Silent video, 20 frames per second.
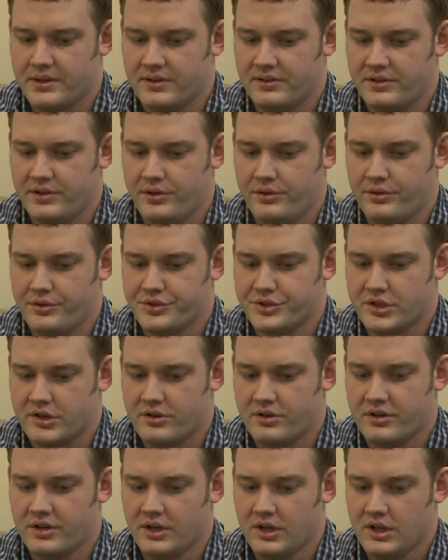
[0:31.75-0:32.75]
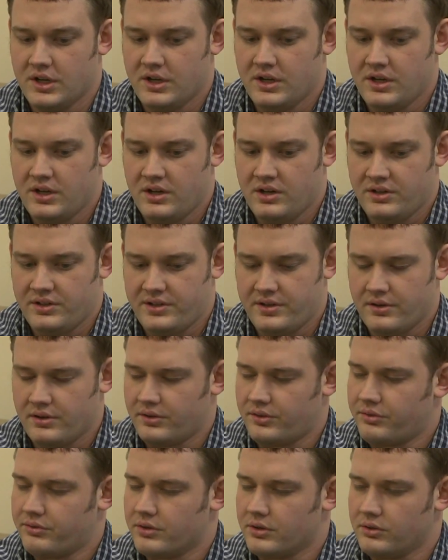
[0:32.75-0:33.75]
continue to shutter
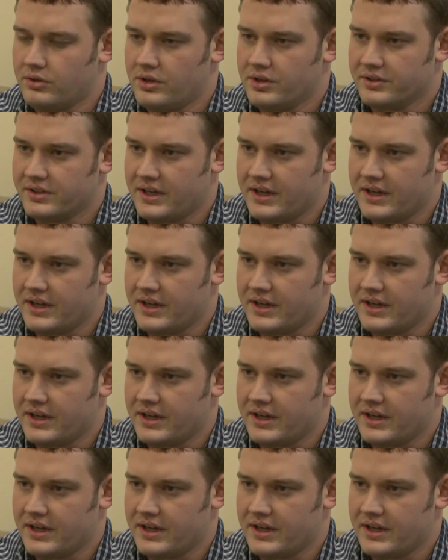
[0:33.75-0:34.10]
tears for a long